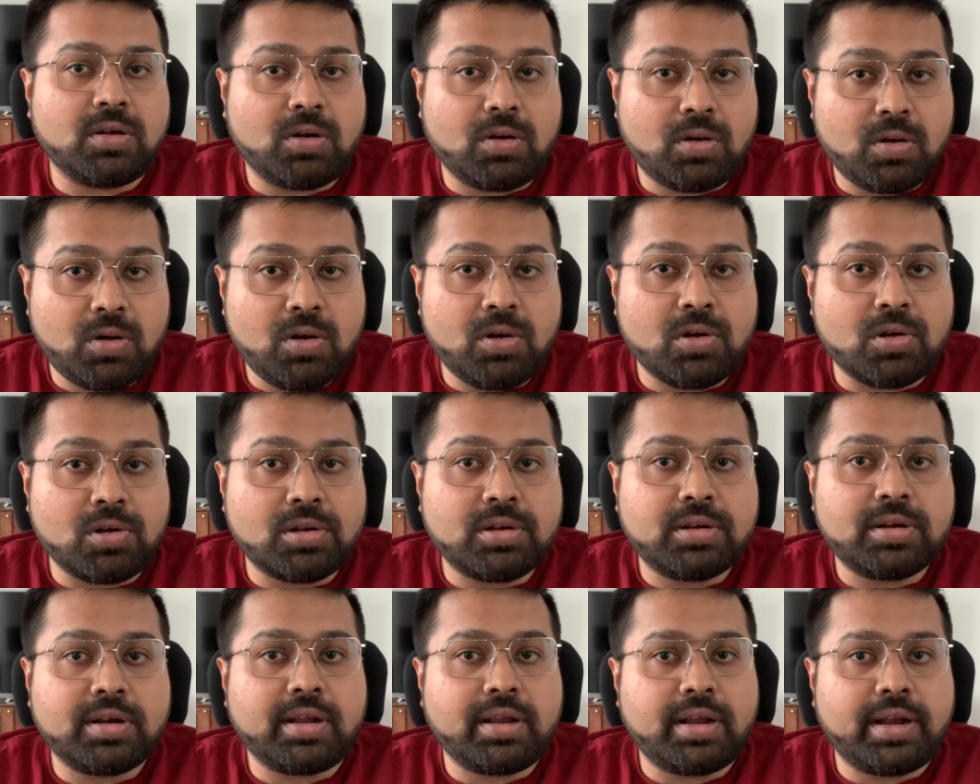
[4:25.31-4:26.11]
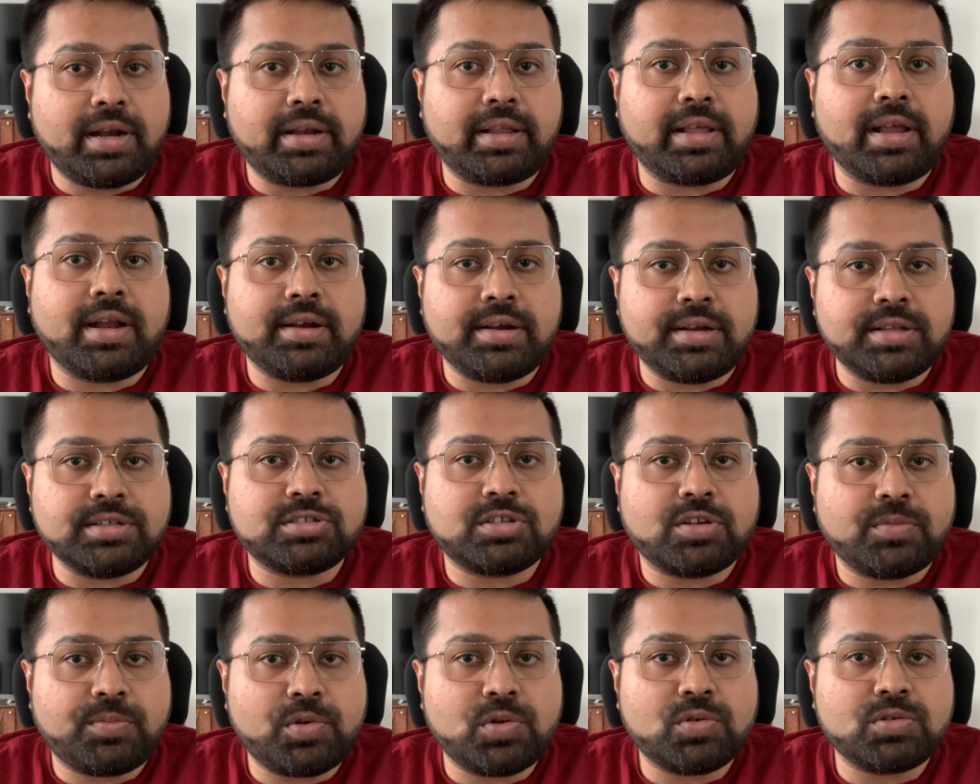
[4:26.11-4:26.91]
Or it can
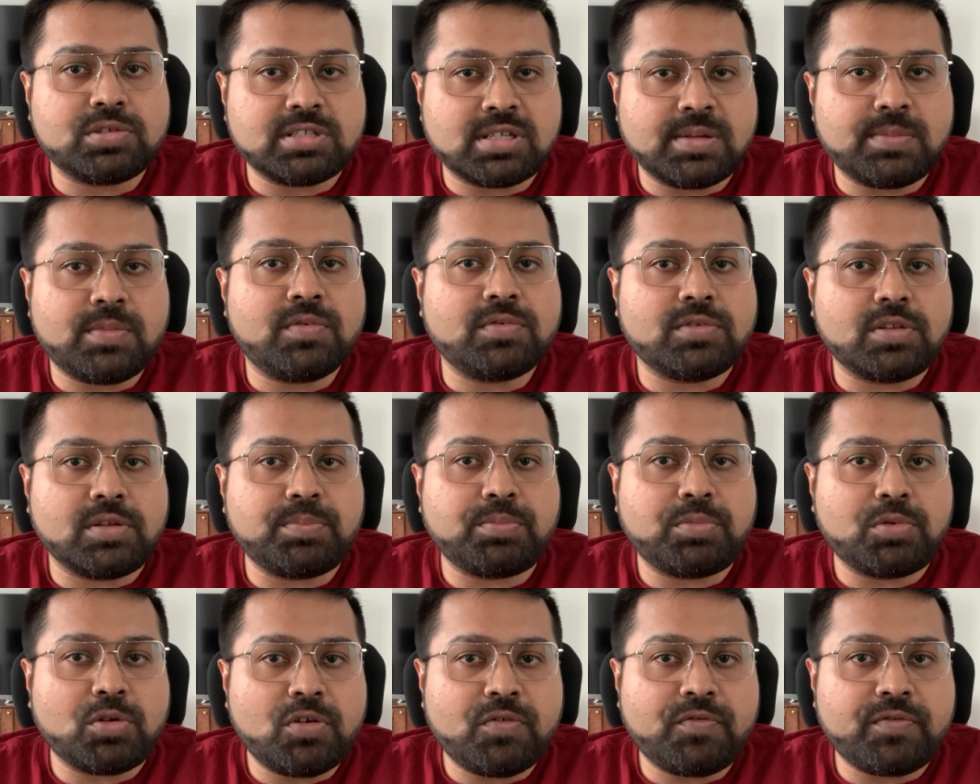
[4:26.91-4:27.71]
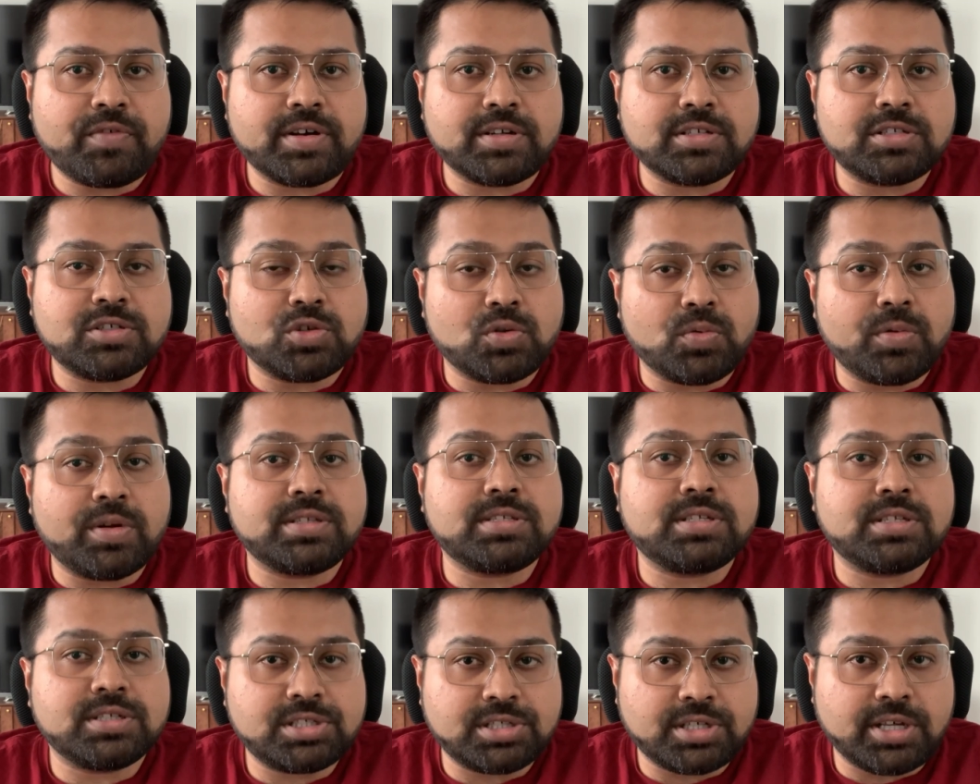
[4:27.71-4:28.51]
distribute some of the profits to
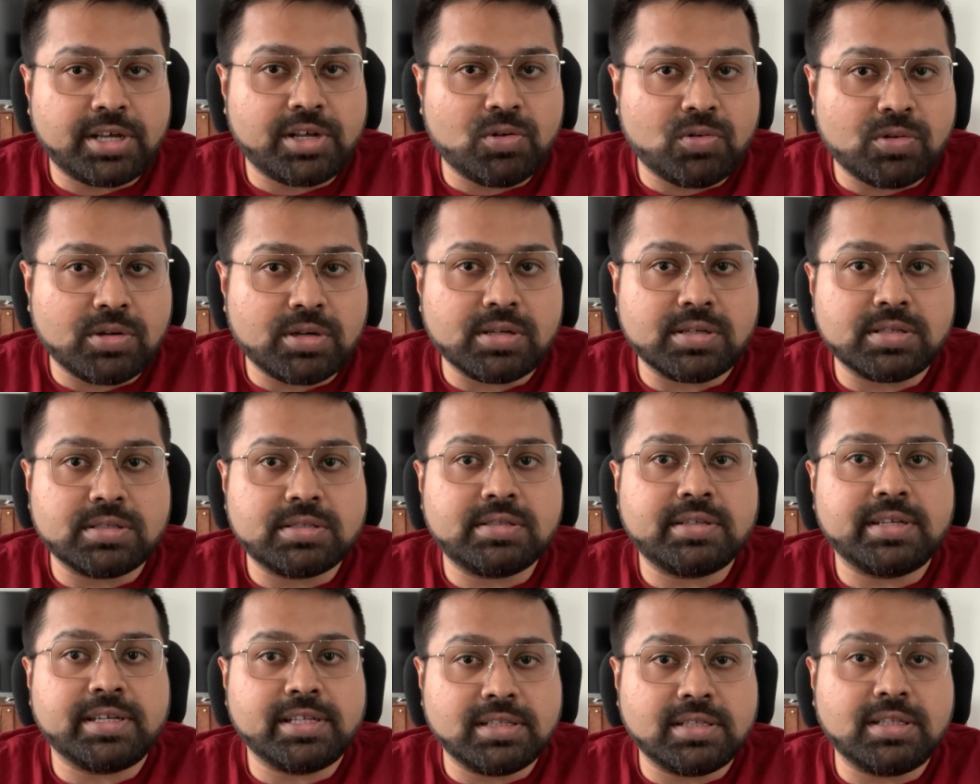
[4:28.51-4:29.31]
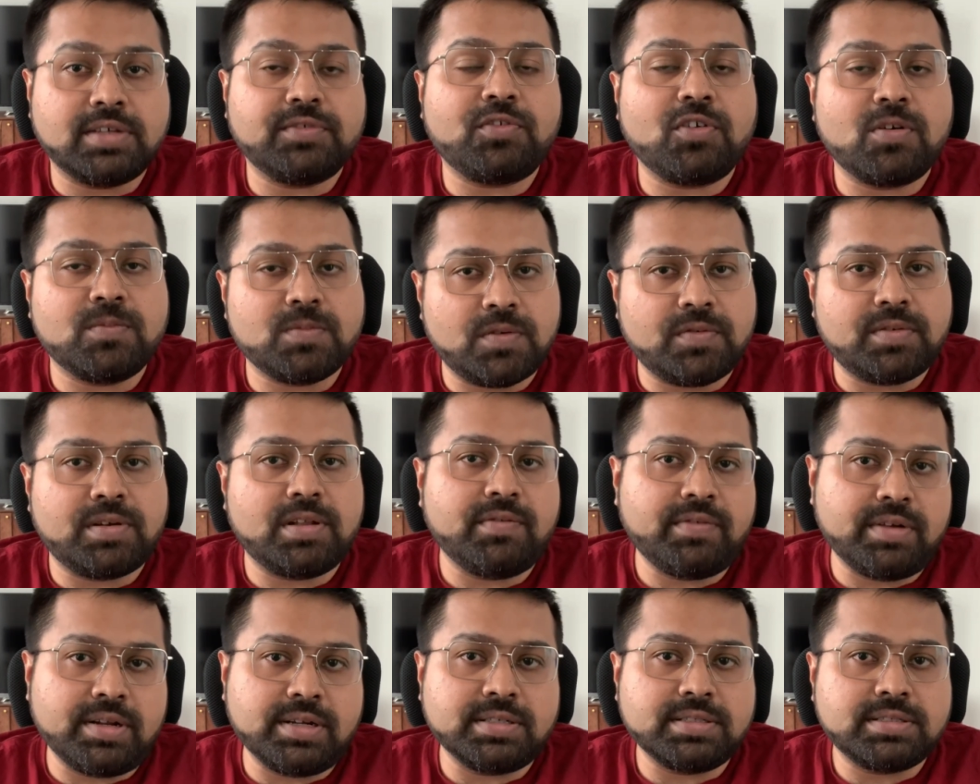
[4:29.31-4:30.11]
its shareholders in the form of
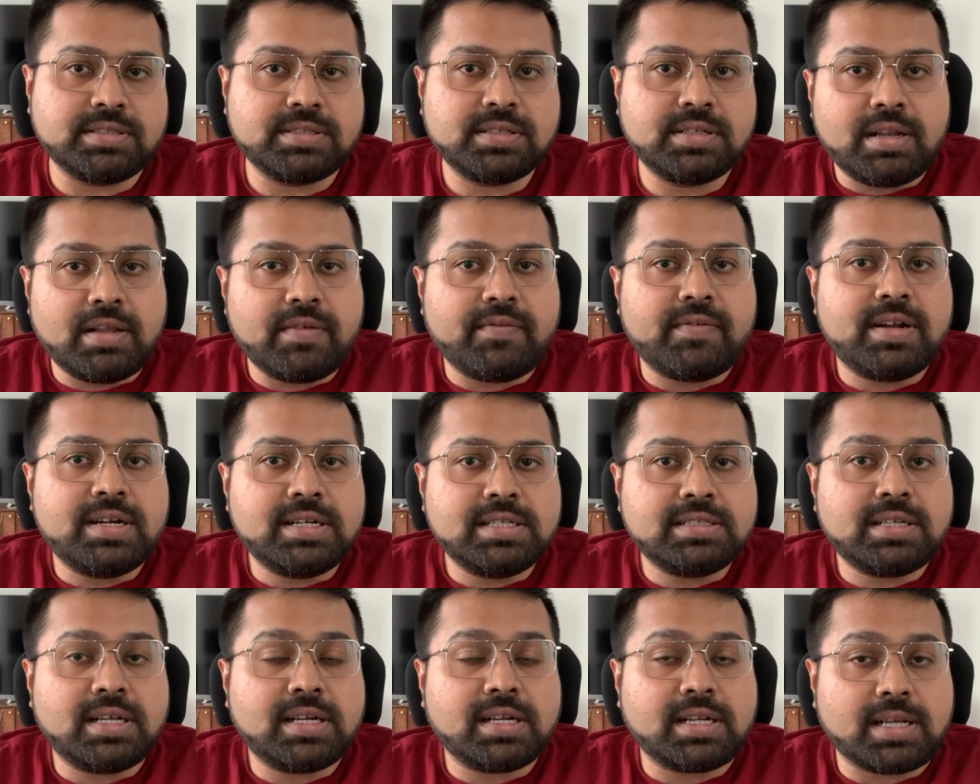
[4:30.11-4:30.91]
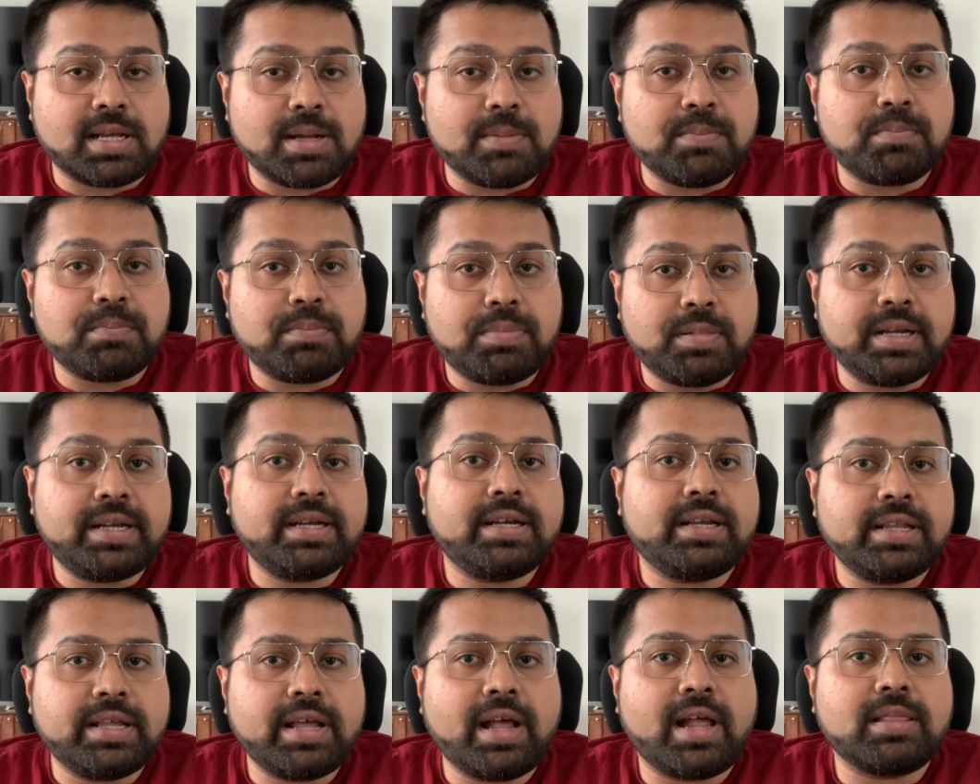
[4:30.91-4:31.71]
dividends. Dividends are
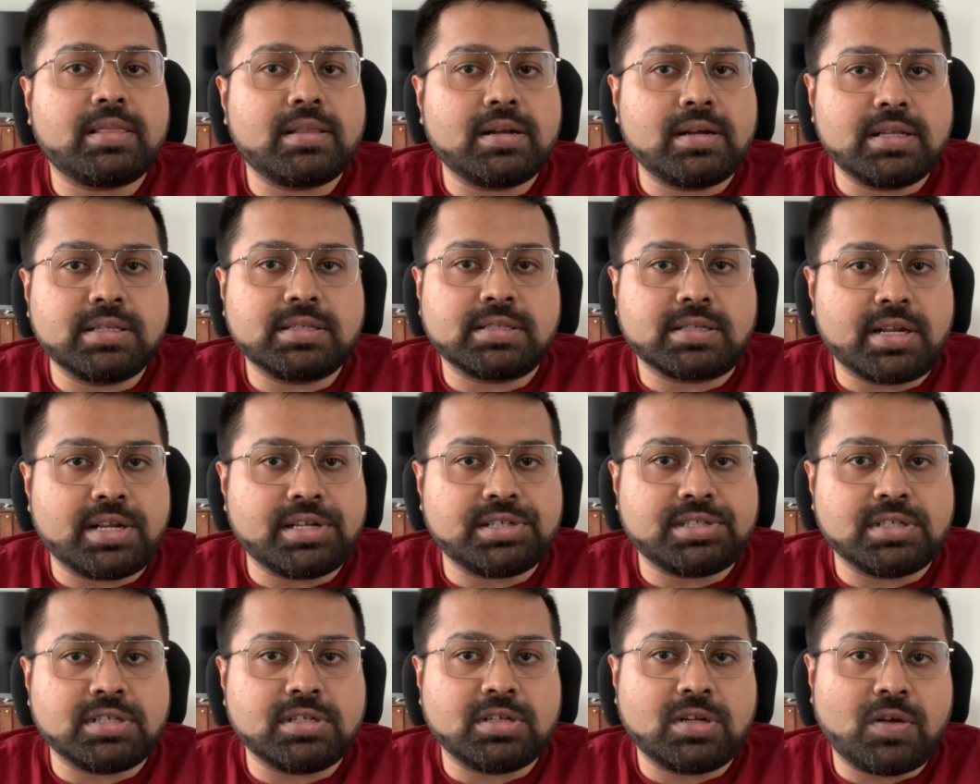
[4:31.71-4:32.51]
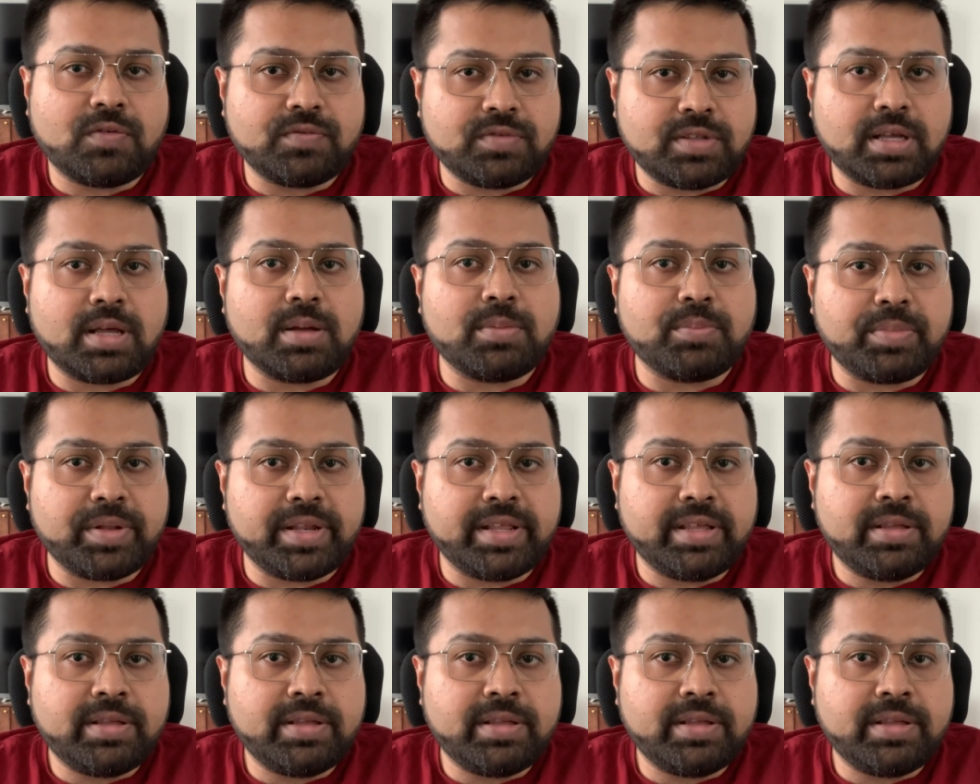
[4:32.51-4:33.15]
completely at the discretion of the company,